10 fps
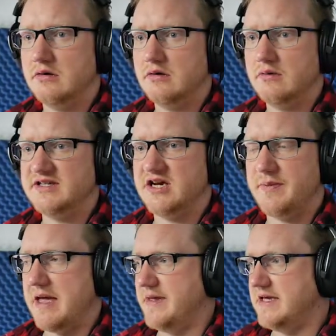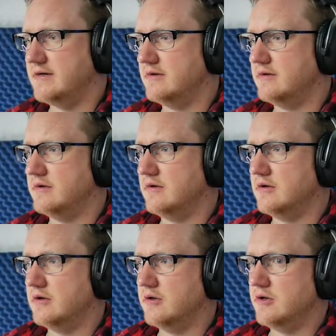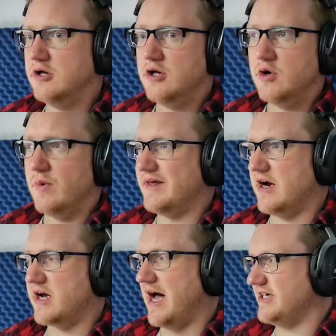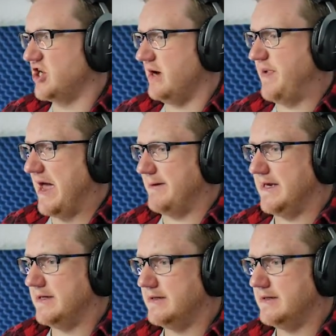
Was there a baby? Was there a gosh darn baby?